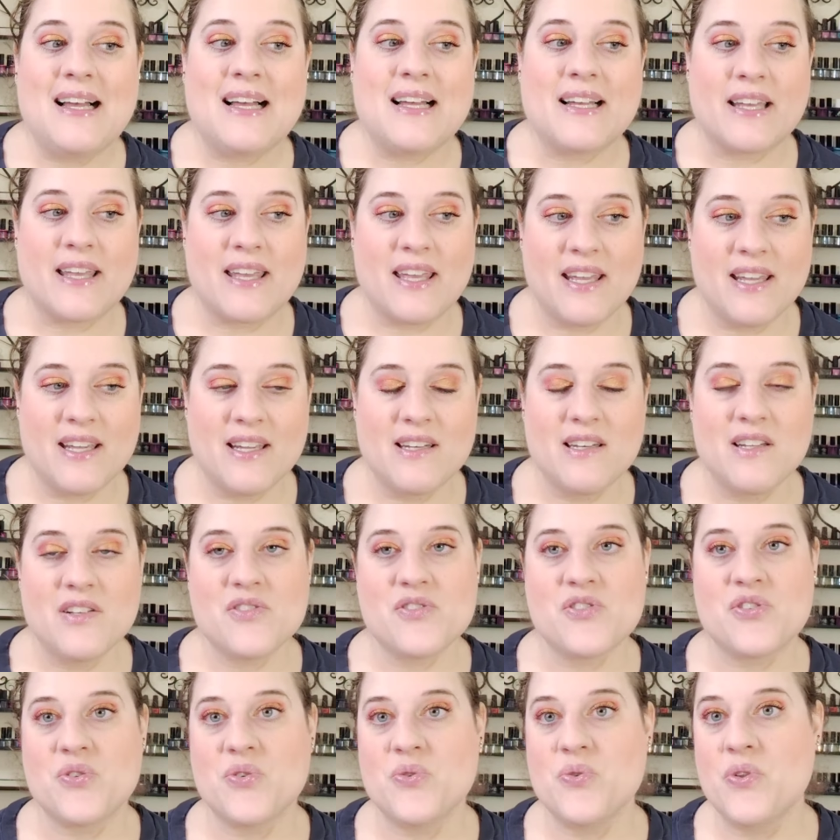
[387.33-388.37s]
Again,
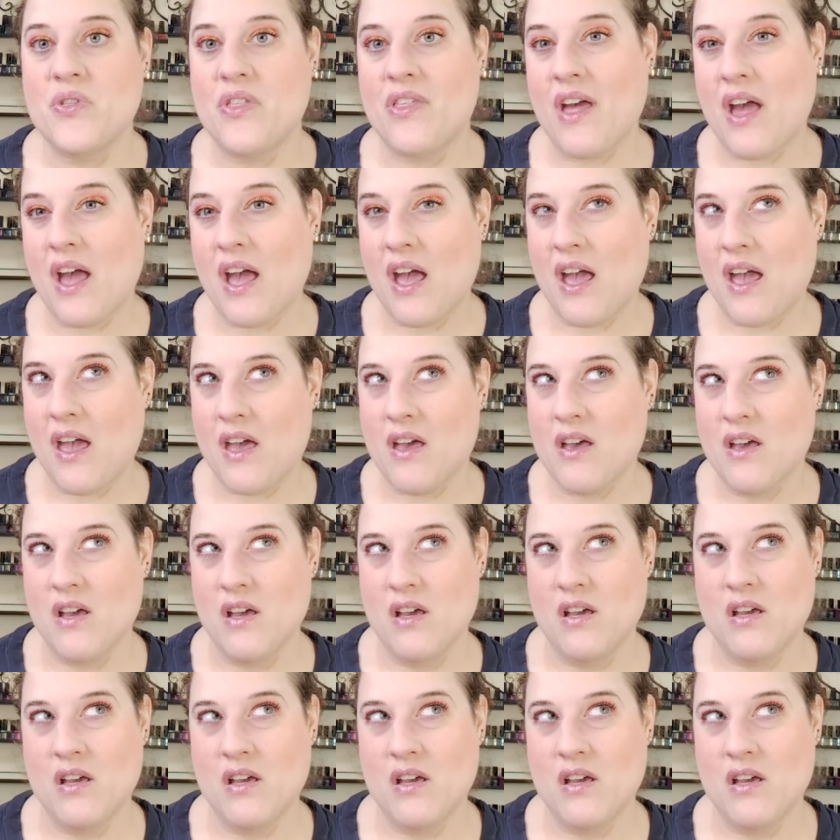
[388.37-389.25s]
do they